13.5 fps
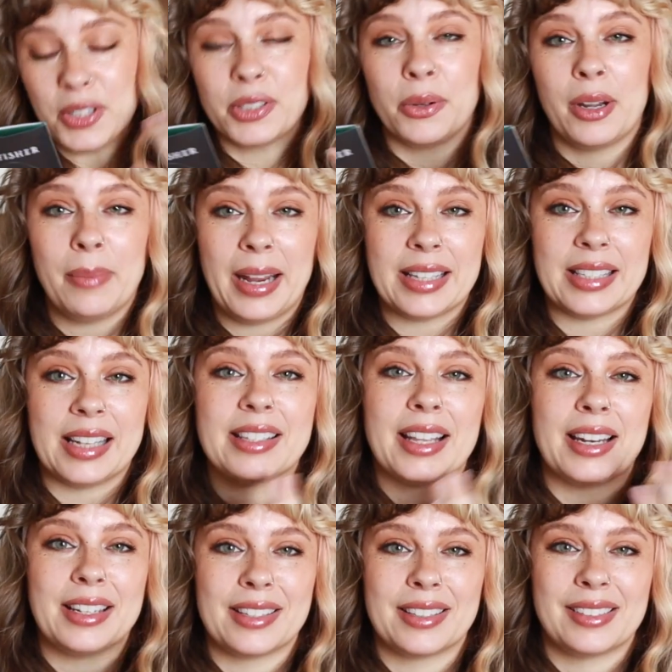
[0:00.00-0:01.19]
So it makes sense that
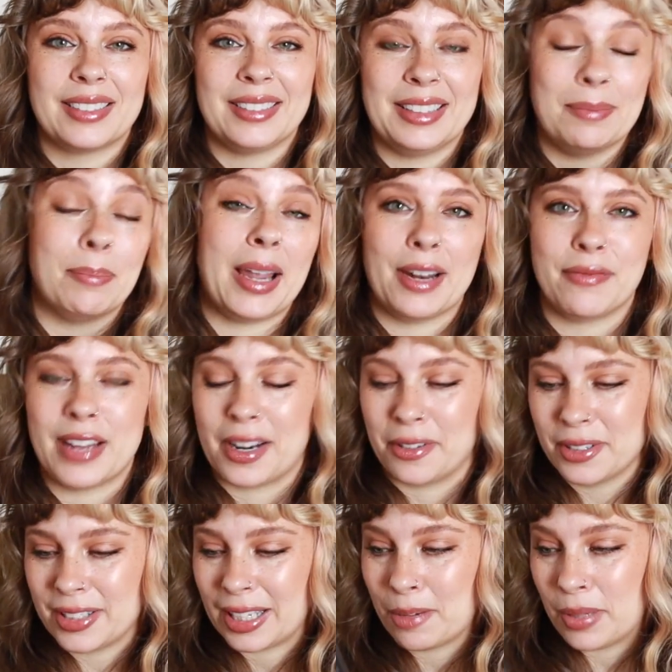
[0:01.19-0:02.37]
it's made of
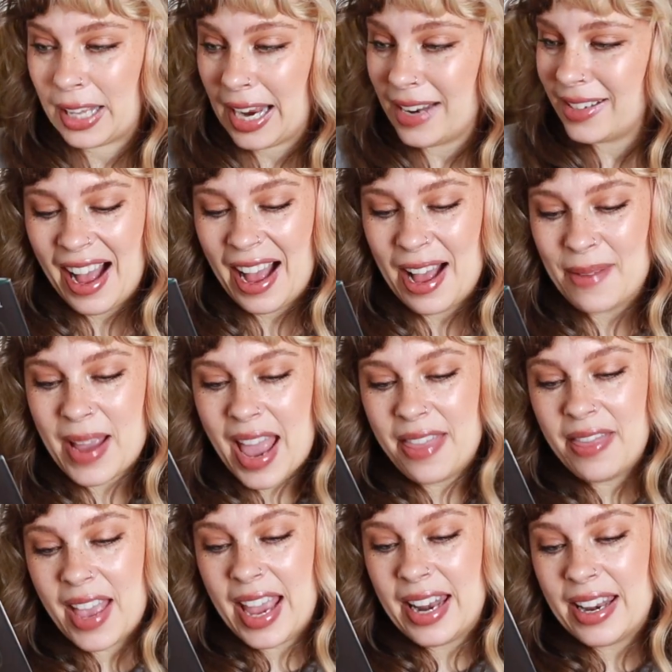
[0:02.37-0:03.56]
nettles, like a plant. Um, and
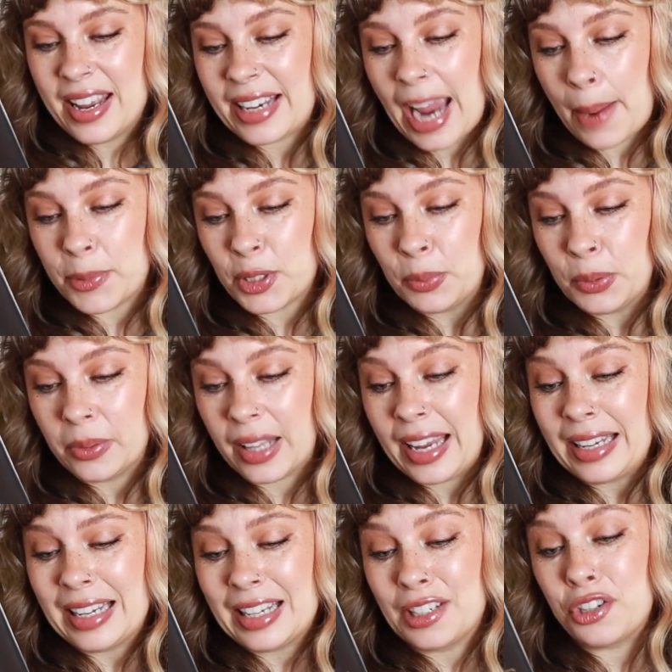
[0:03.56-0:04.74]
then capture
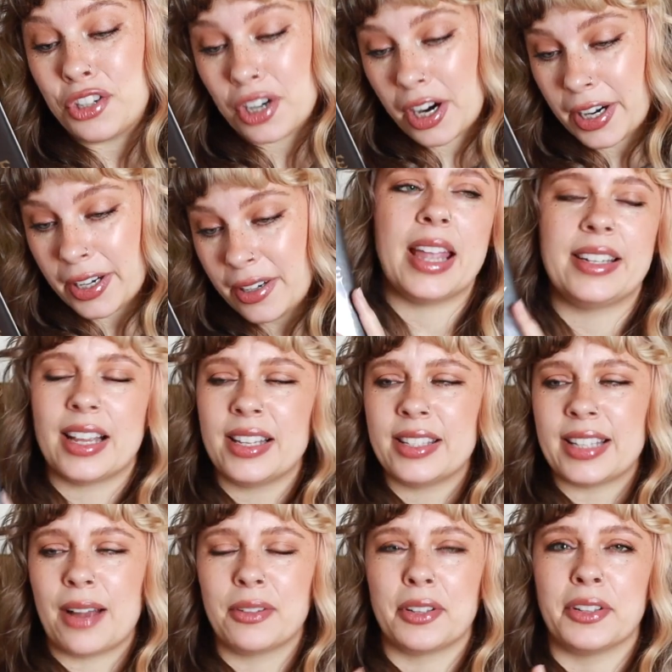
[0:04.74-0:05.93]
moonlight in a jar. It does
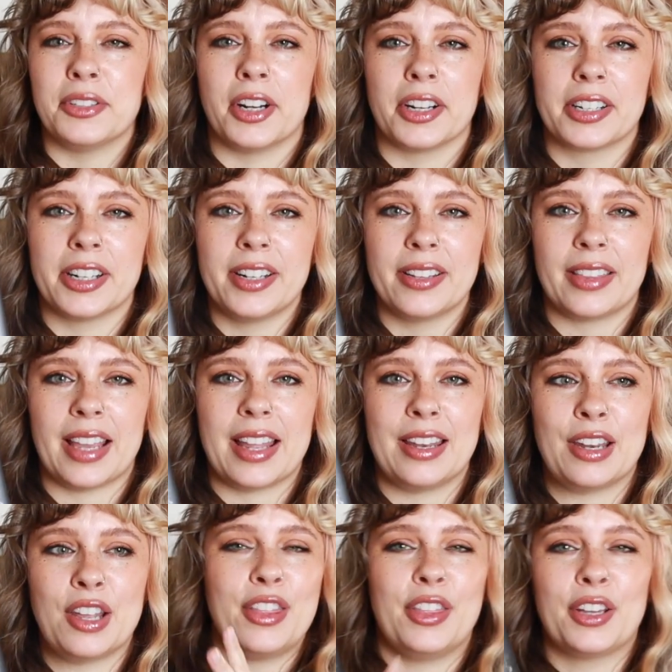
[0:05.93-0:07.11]
sound a little darker
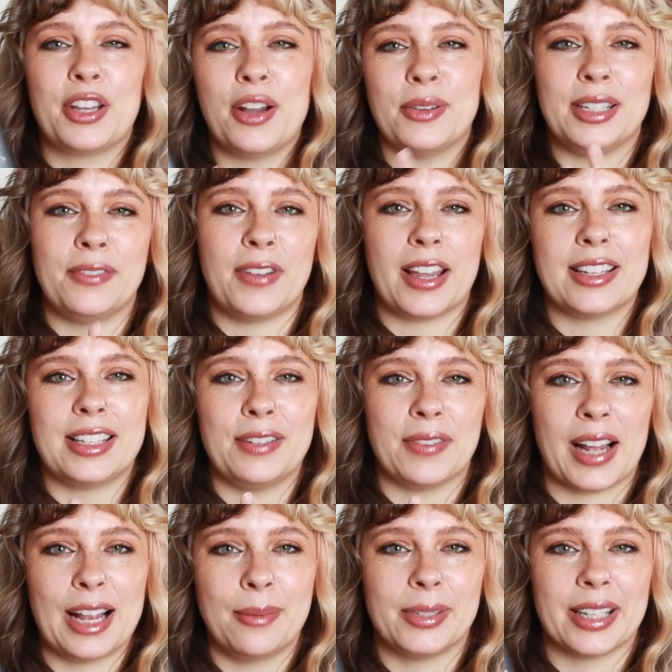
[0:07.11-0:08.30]
than the cozy fantasy
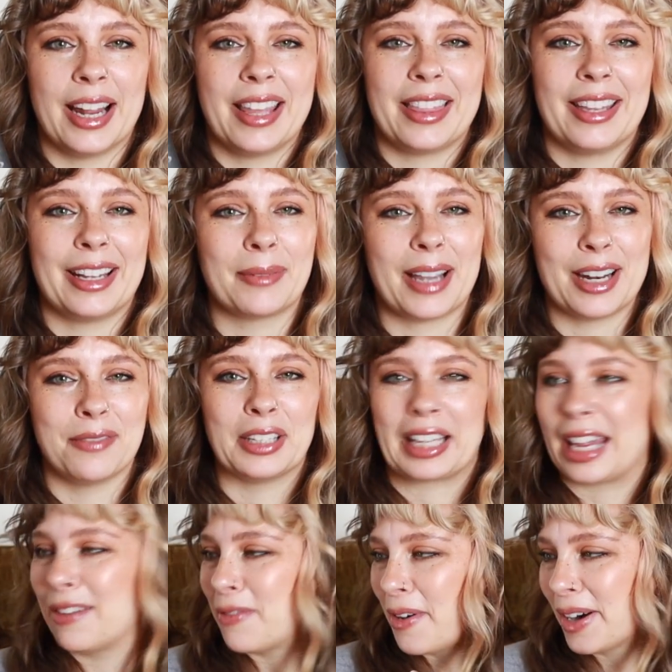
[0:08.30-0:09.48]
vibes that I think I'm kind of
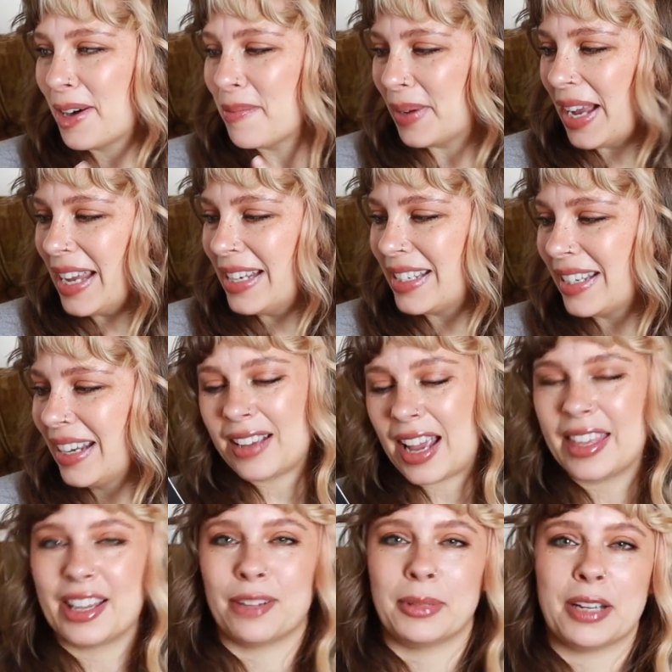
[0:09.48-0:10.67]
looking for, but I
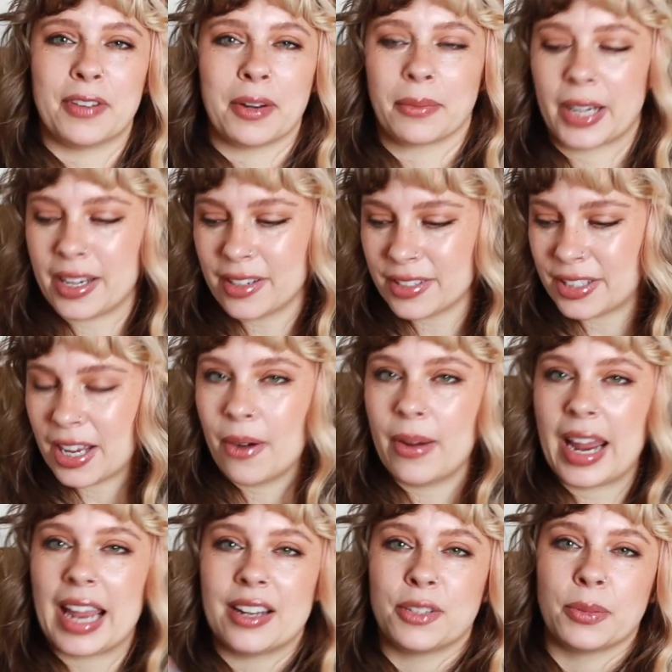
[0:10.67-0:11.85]
think it'll be a fun read. So,
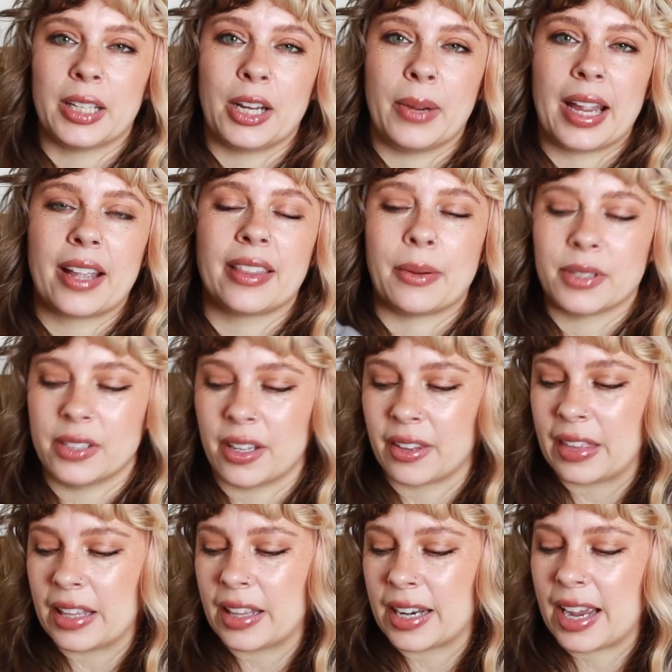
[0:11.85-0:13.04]
and it's really quick. That was another
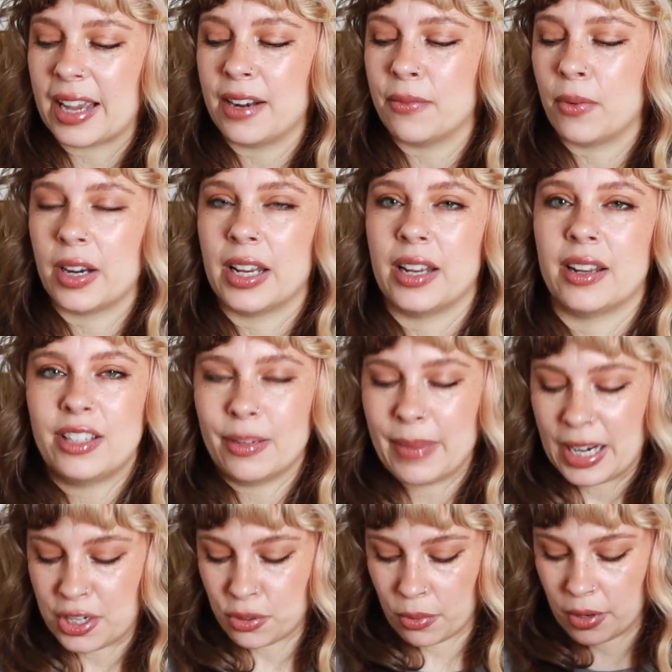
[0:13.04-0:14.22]
thing that I kind of wanted to
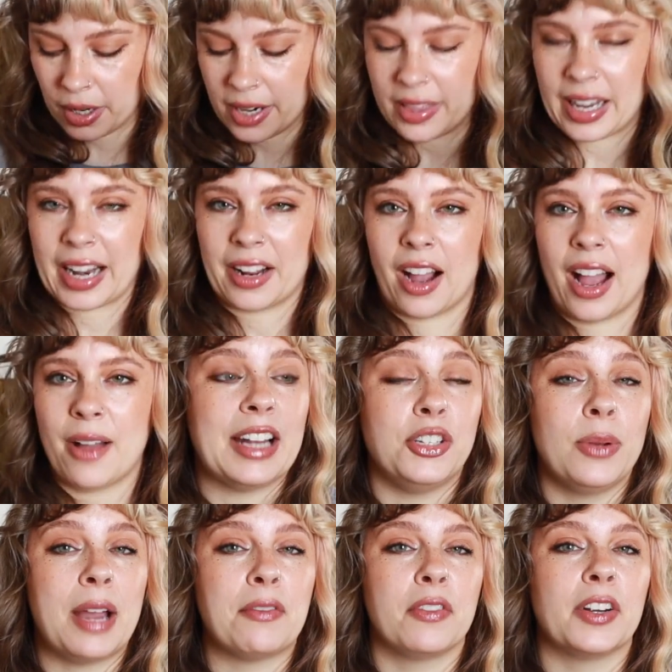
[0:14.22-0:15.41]
make sure that I got. I do
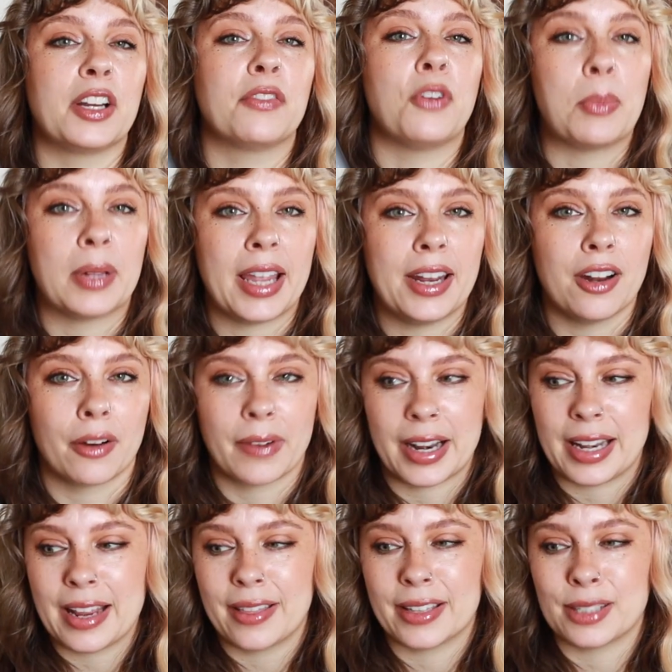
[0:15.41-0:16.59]
have a very full plate
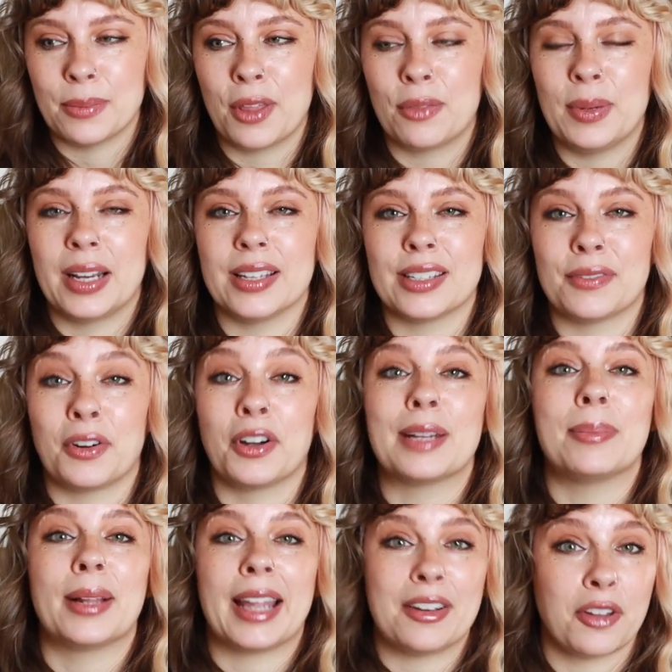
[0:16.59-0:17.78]
already this month because I've already
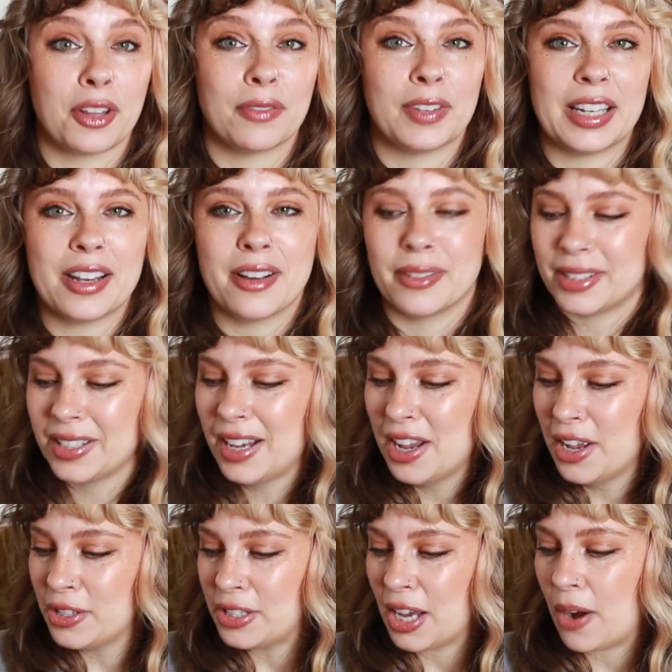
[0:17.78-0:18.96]
planned all the videos.
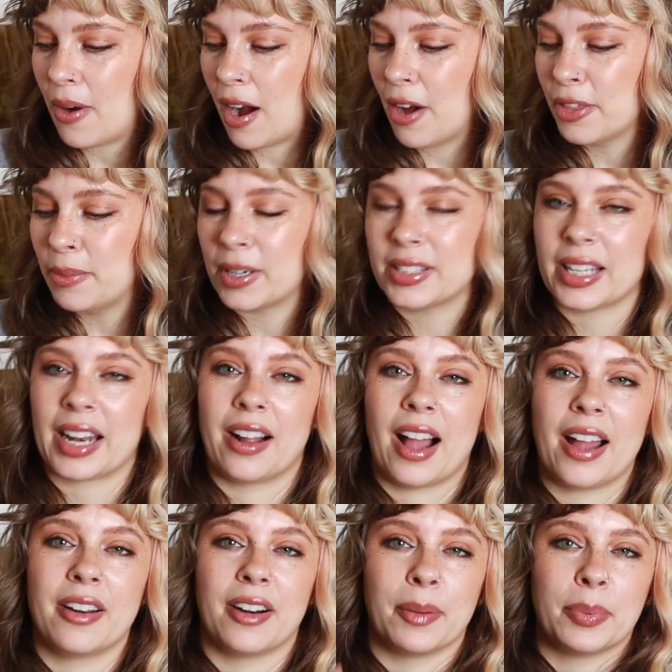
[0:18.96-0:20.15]
So all the books that I
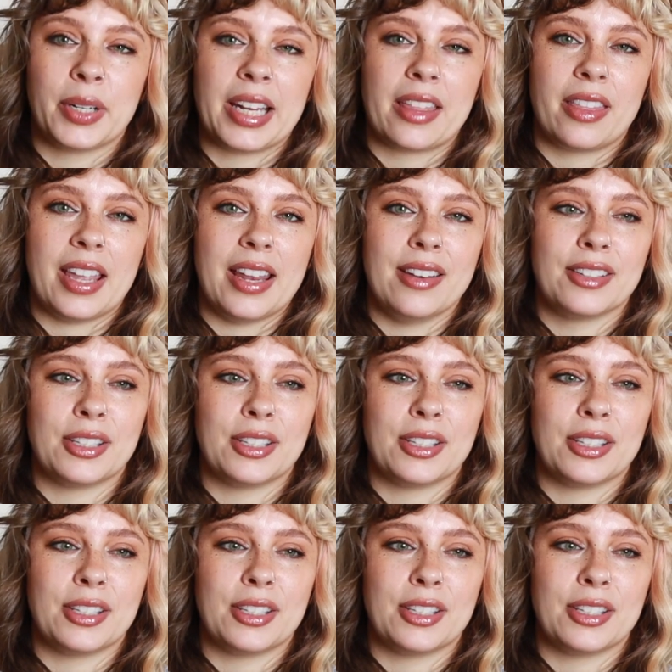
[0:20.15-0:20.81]
got are pretty thin.